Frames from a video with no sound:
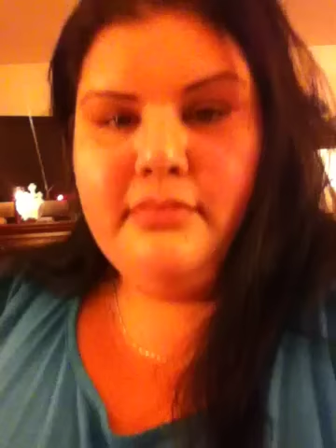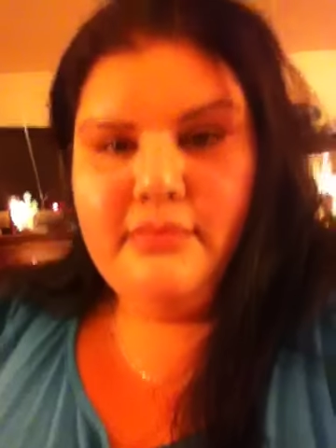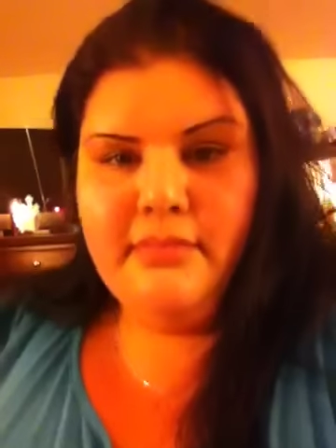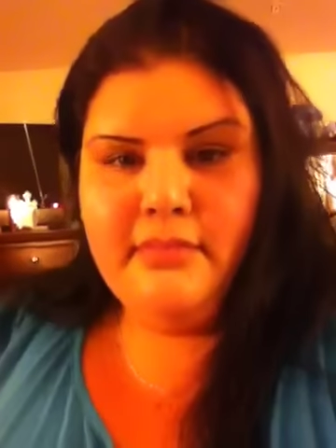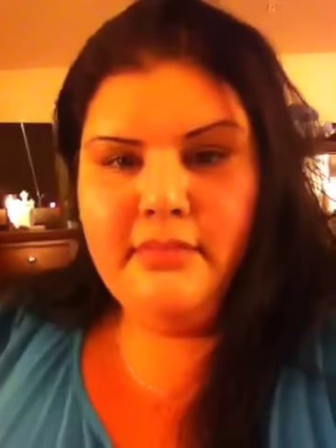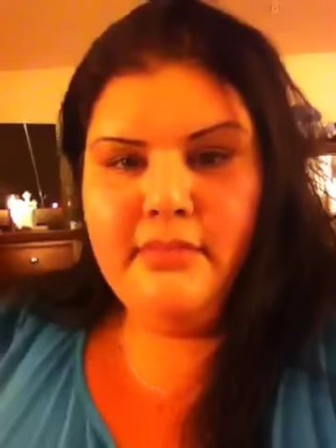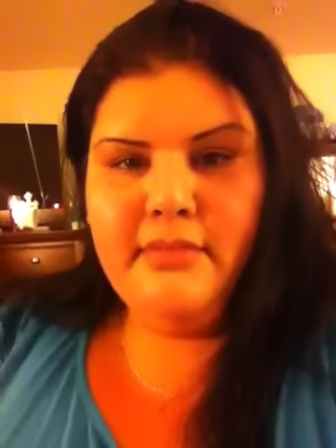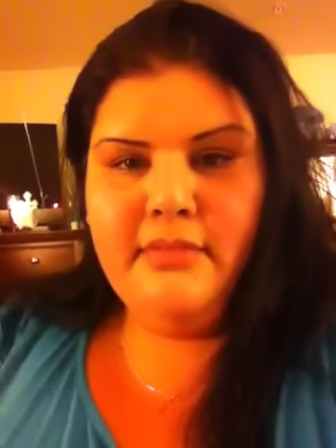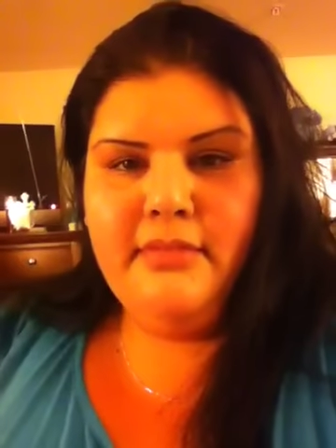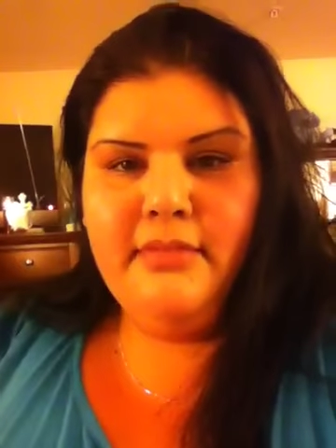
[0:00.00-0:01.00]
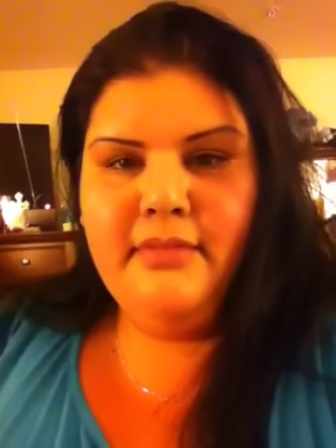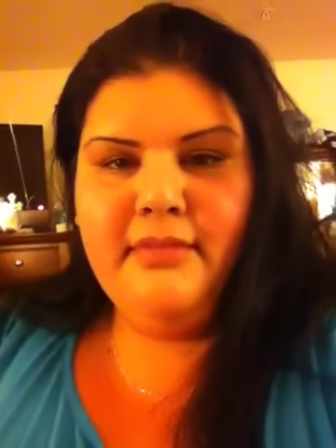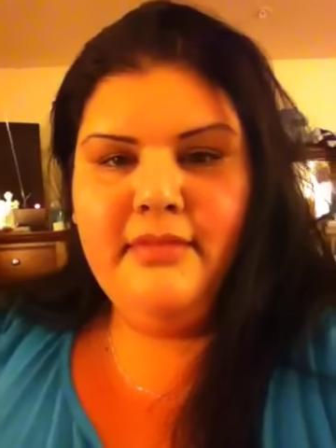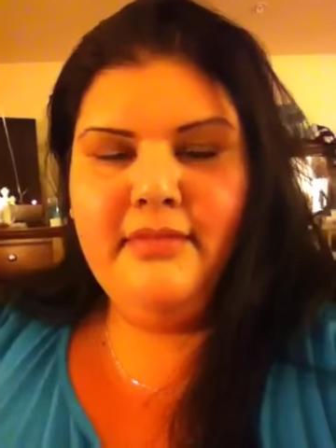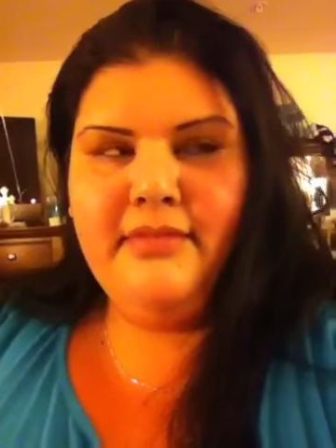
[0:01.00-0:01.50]
doing a video on it?
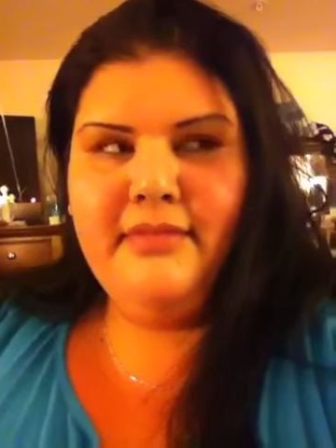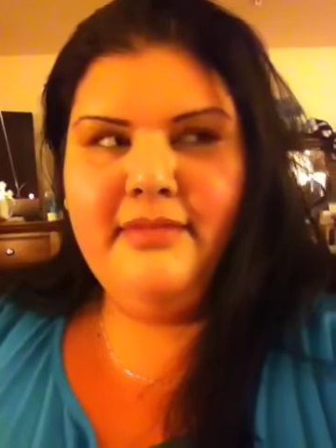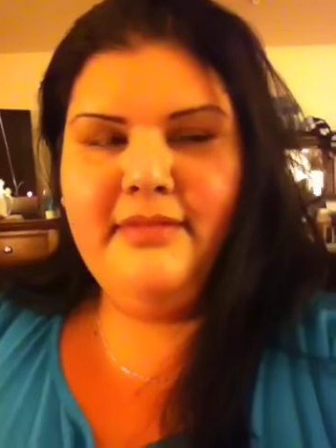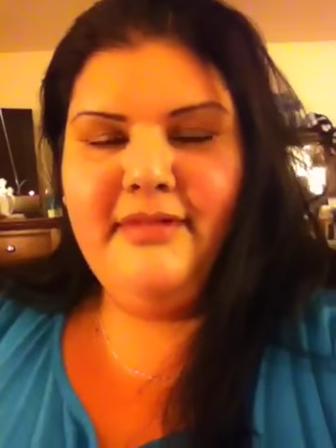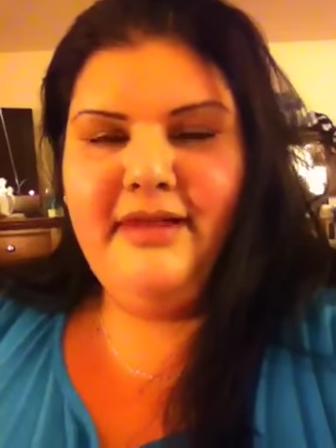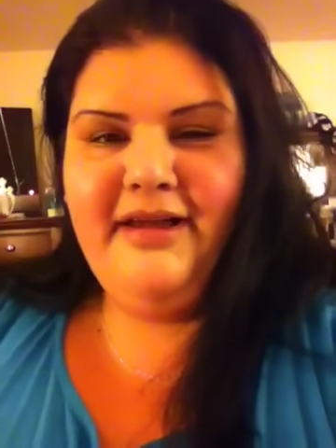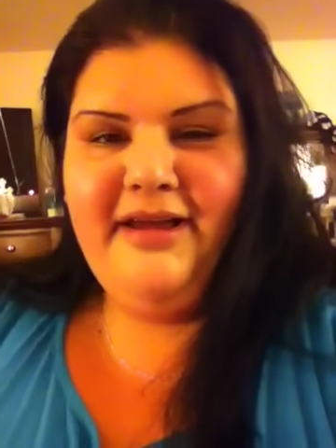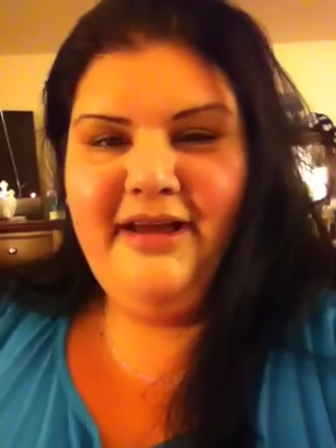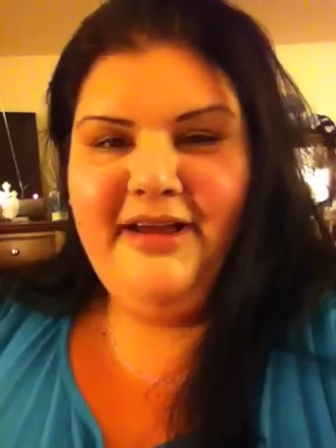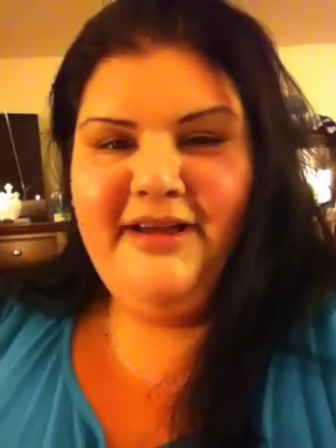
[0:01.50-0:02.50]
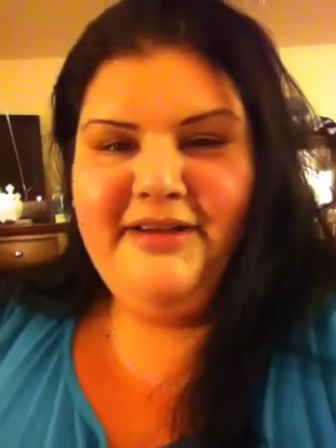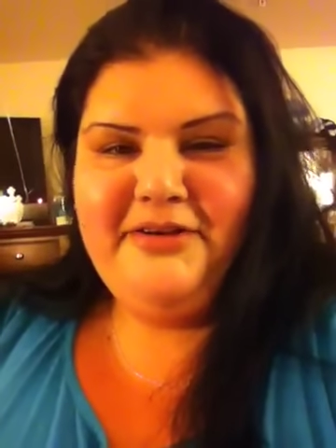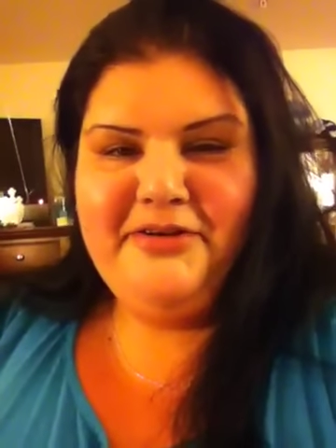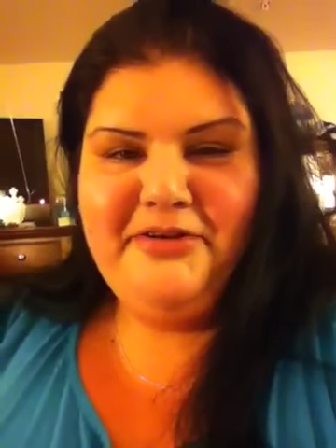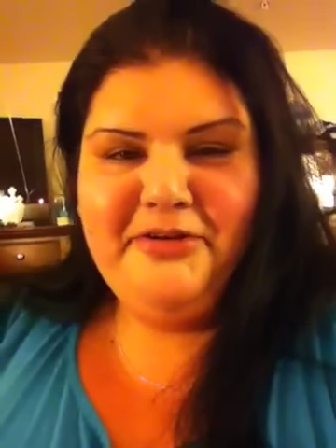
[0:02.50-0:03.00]
Hi
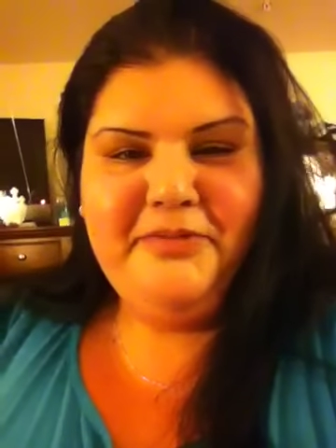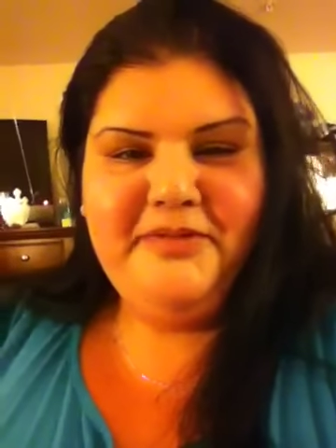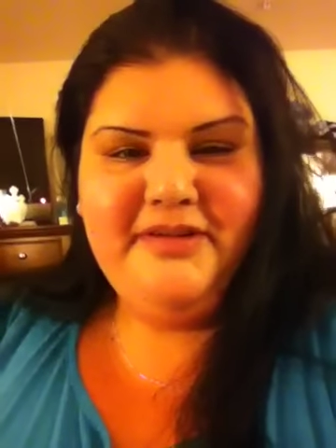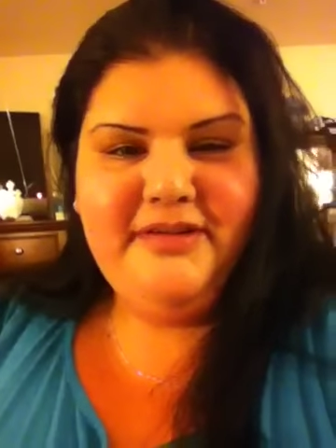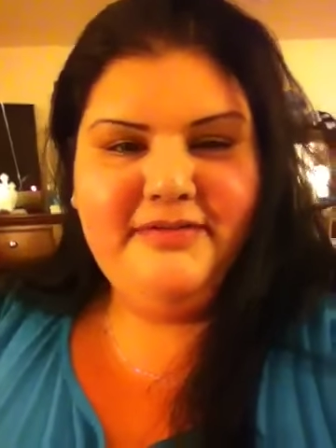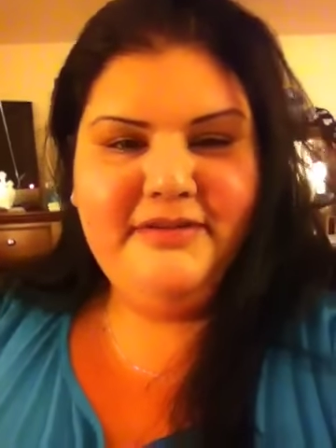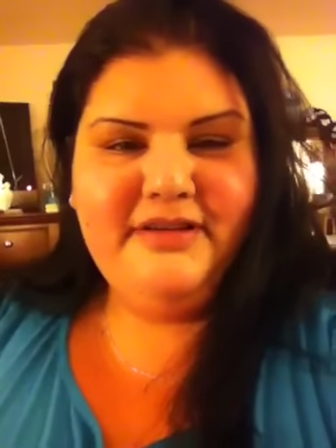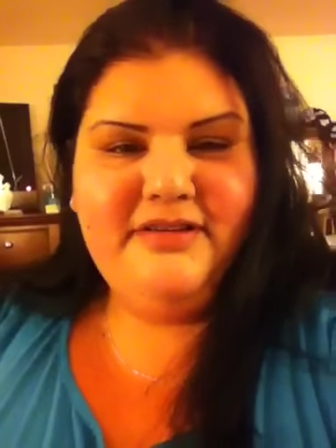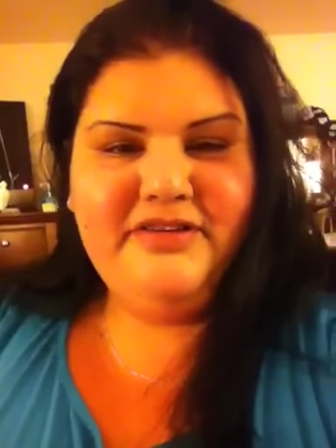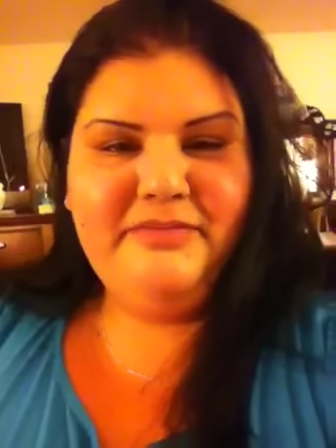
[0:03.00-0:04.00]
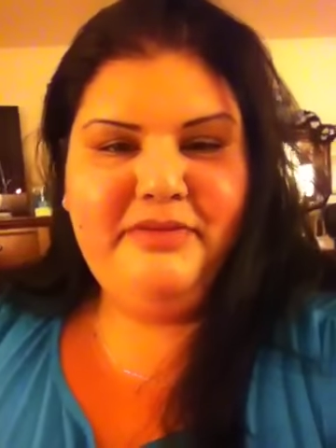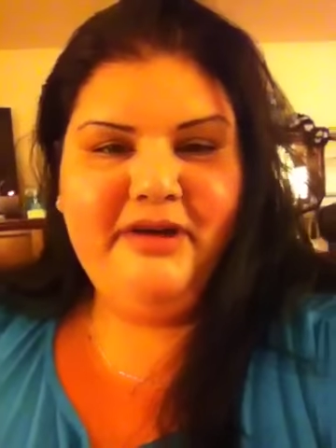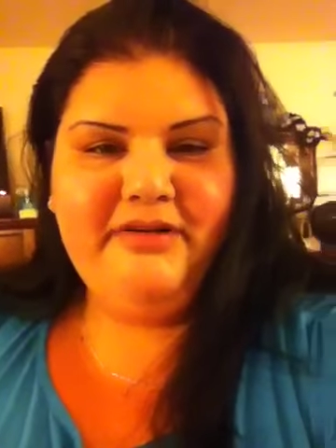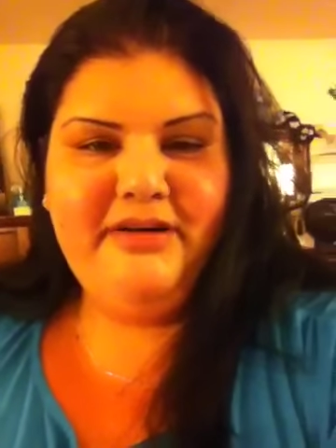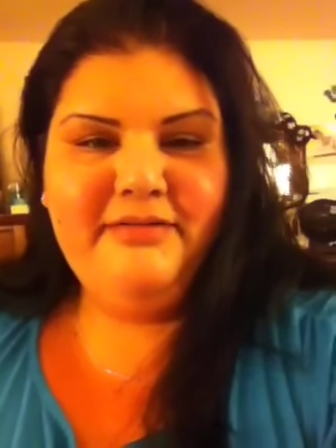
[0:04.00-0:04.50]
YouTube, this is VSG
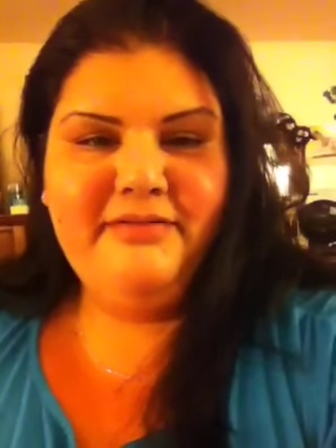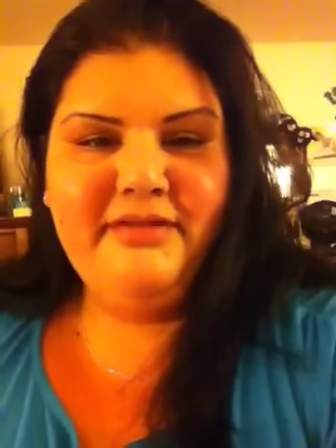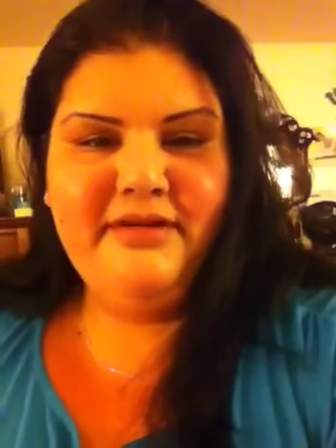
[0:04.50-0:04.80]
Pirate